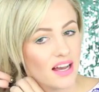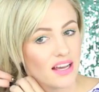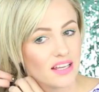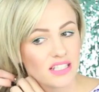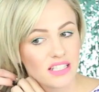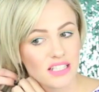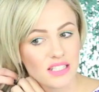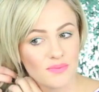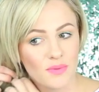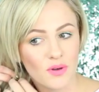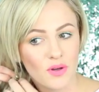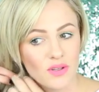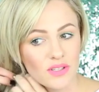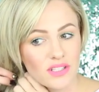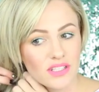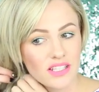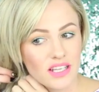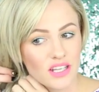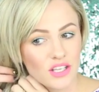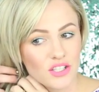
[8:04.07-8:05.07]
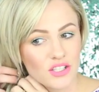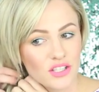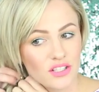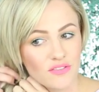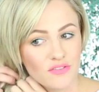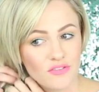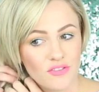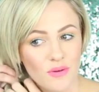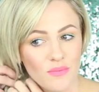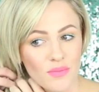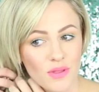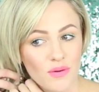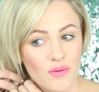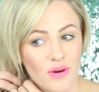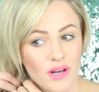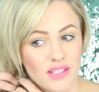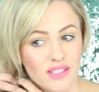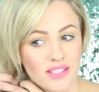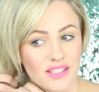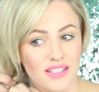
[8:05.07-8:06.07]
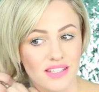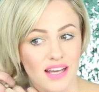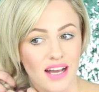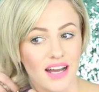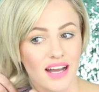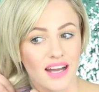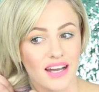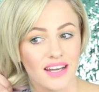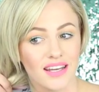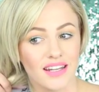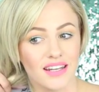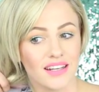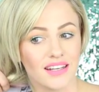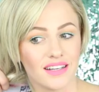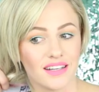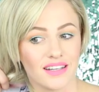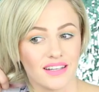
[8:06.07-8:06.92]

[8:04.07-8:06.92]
a small section from the one side,